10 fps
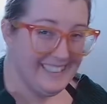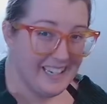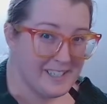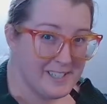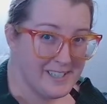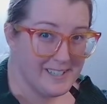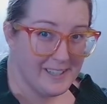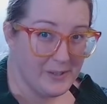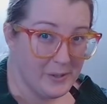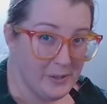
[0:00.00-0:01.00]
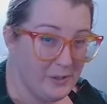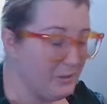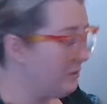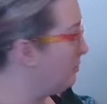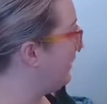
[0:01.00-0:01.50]
She's cute,
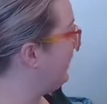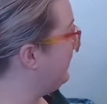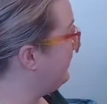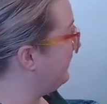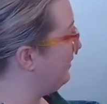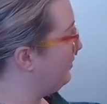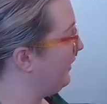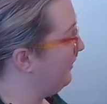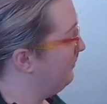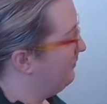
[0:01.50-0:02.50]
okay? Like, okay.